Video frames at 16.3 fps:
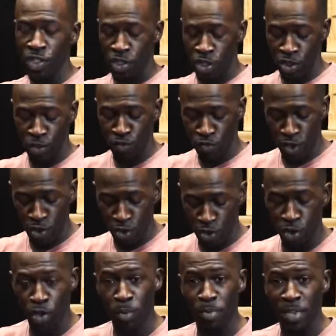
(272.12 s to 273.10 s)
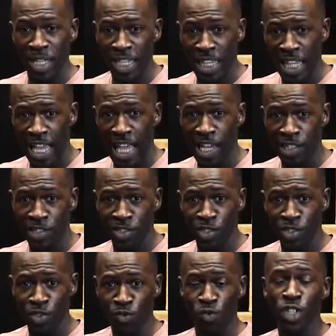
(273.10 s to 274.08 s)
your wrist curl being locked,
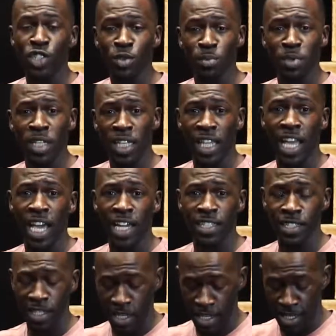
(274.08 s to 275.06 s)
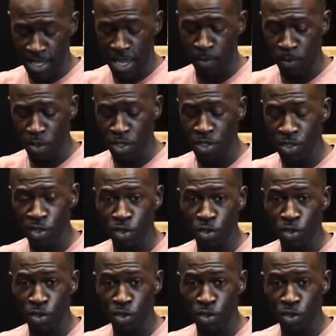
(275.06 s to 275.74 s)
your wrists are being locked, and that was